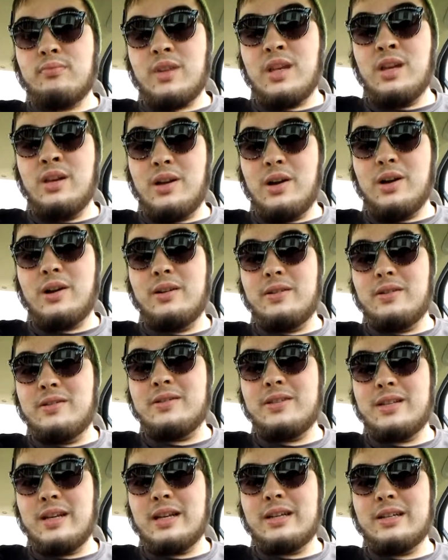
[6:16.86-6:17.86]
a garden
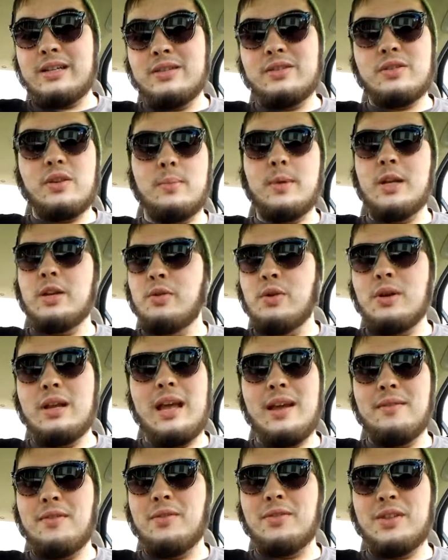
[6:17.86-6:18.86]
section. So, you're going to
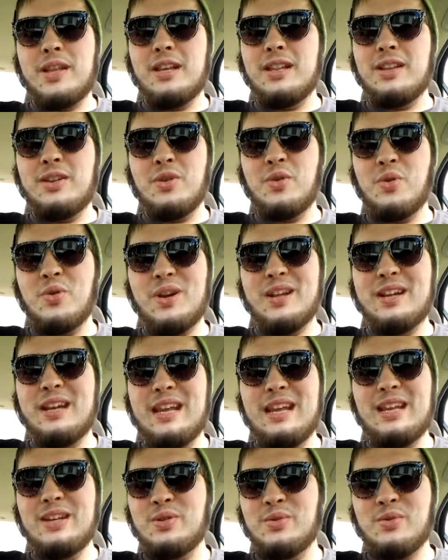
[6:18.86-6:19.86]
have everything that you're going to
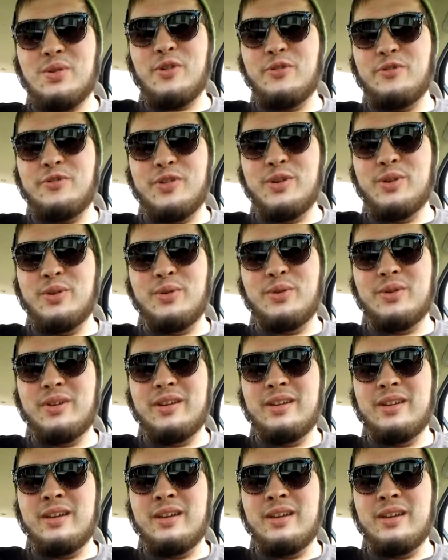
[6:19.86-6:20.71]
need to grow food.